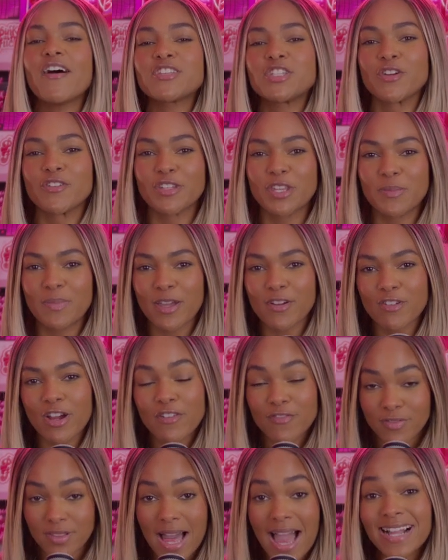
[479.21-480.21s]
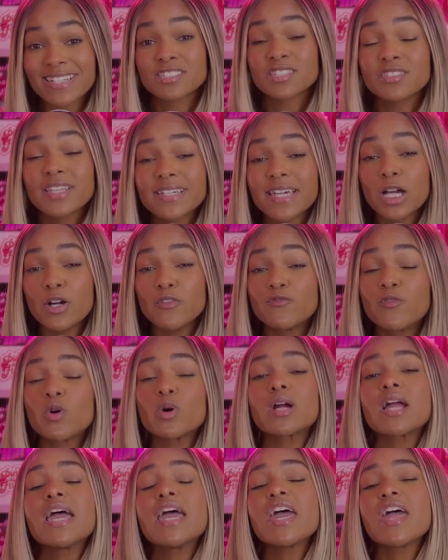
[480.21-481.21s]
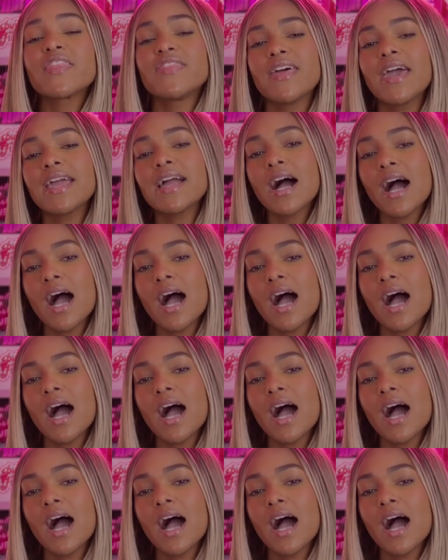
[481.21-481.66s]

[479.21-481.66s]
that's a really big red flag to look out for. They